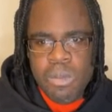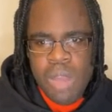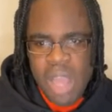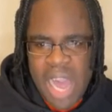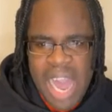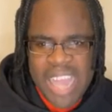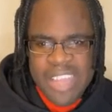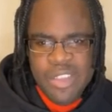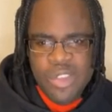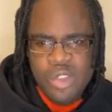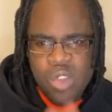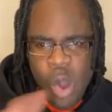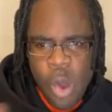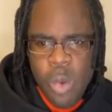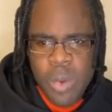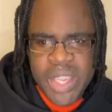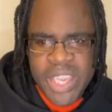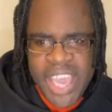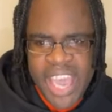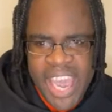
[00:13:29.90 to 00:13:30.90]
I
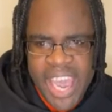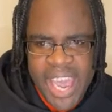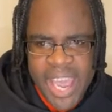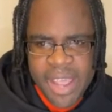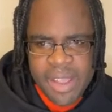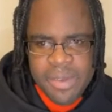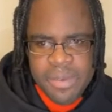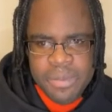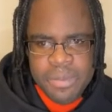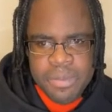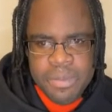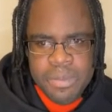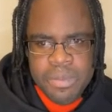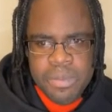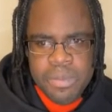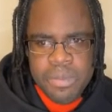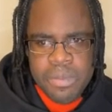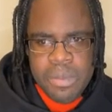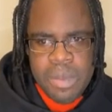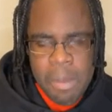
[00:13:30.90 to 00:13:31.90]
don't care.
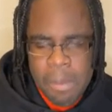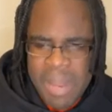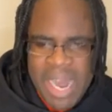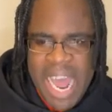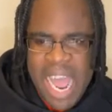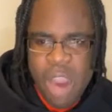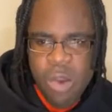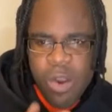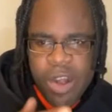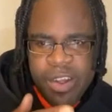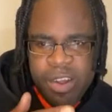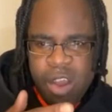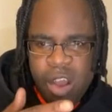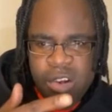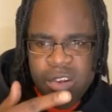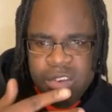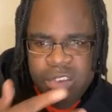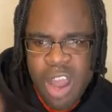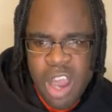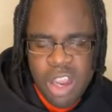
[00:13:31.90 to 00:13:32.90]
Man, I run
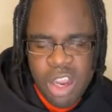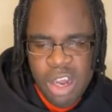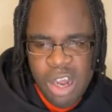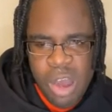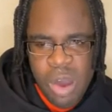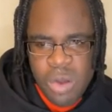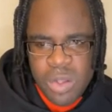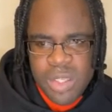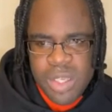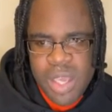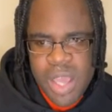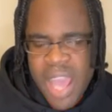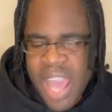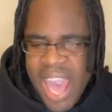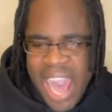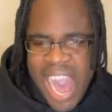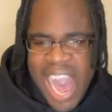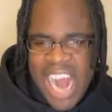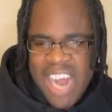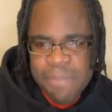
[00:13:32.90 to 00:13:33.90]
down knuckle
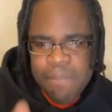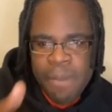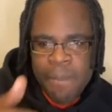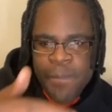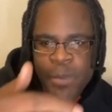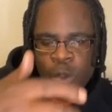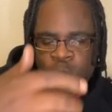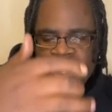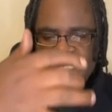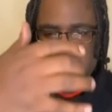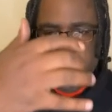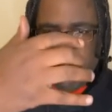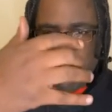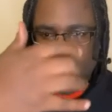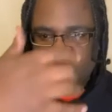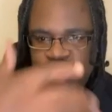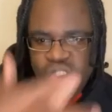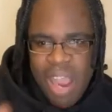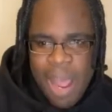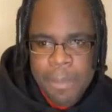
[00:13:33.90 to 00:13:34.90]
I let my views them
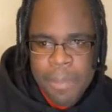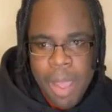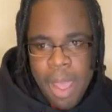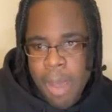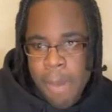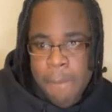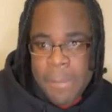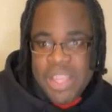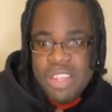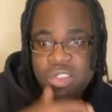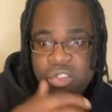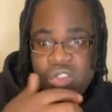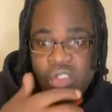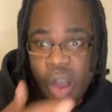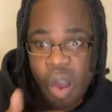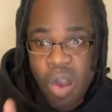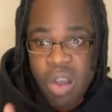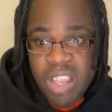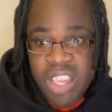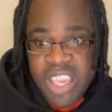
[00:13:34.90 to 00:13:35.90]
drop. I
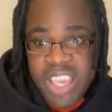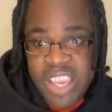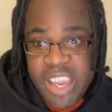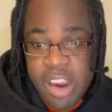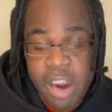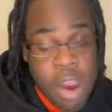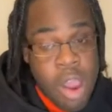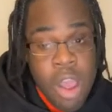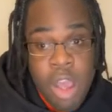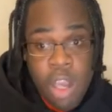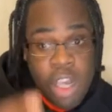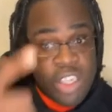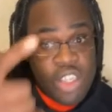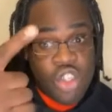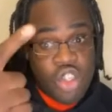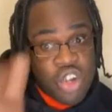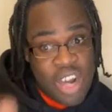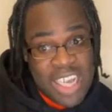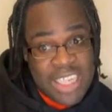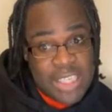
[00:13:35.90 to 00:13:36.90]
don't care. Cause
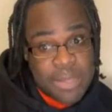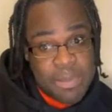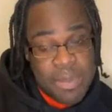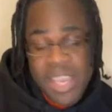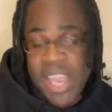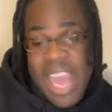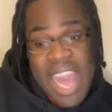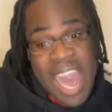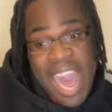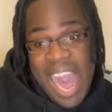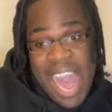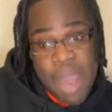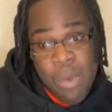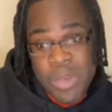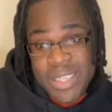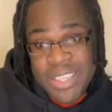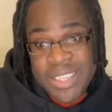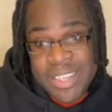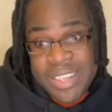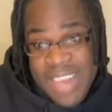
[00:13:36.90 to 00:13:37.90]
trust me, I
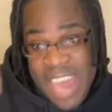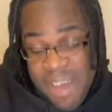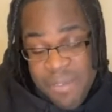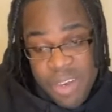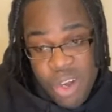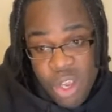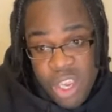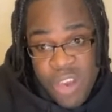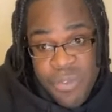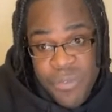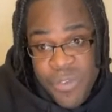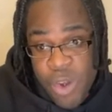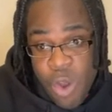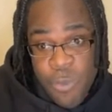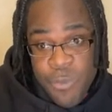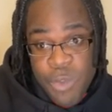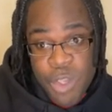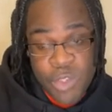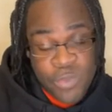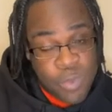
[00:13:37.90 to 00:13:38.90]
was never looking for
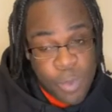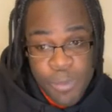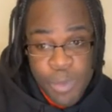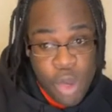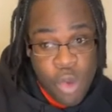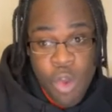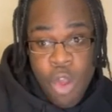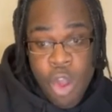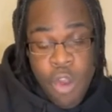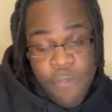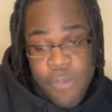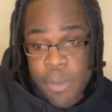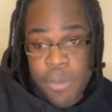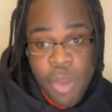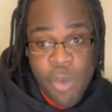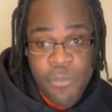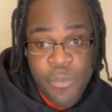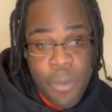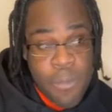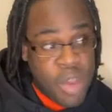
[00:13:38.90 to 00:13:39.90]
no views from your from
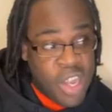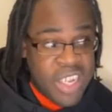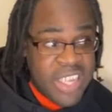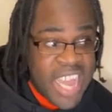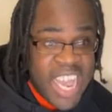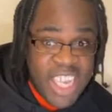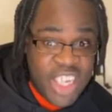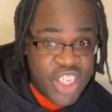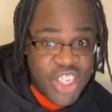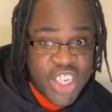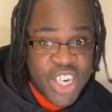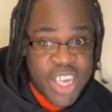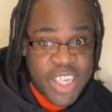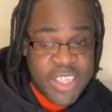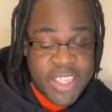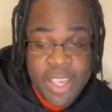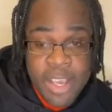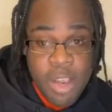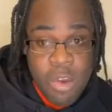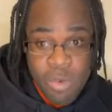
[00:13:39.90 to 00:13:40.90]
your from your
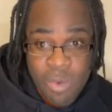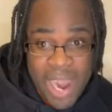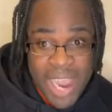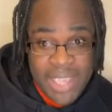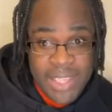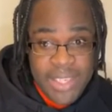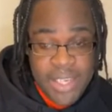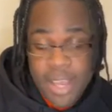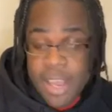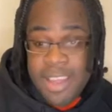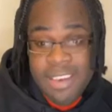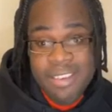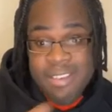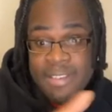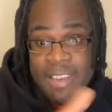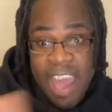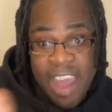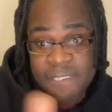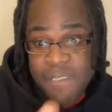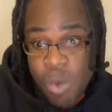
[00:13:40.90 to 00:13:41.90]
nationers, right?
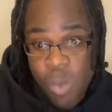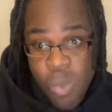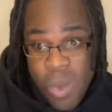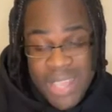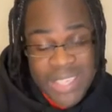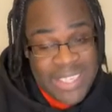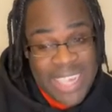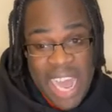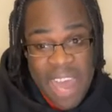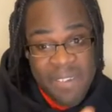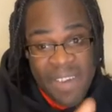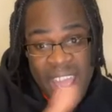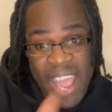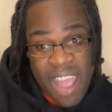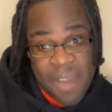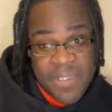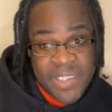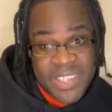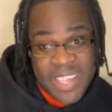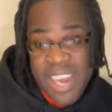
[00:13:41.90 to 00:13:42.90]
Never once have I
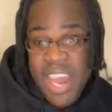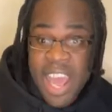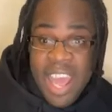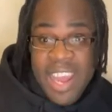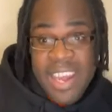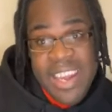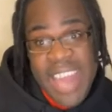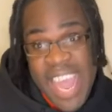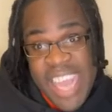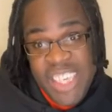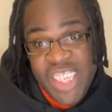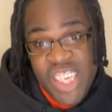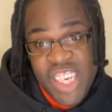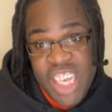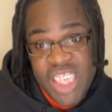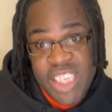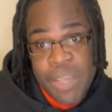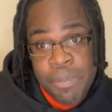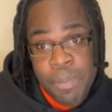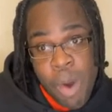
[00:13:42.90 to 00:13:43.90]
ever said,
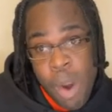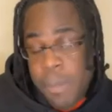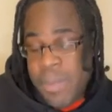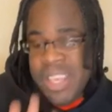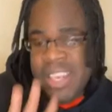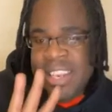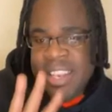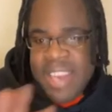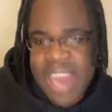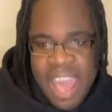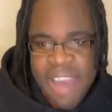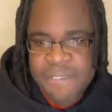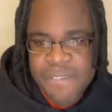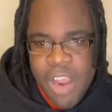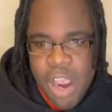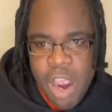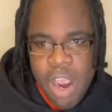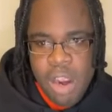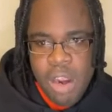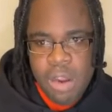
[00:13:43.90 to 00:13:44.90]
nationers support me,
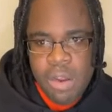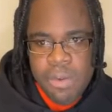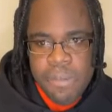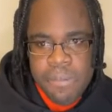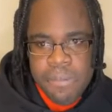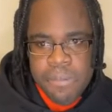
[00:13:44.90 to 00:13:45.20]
never.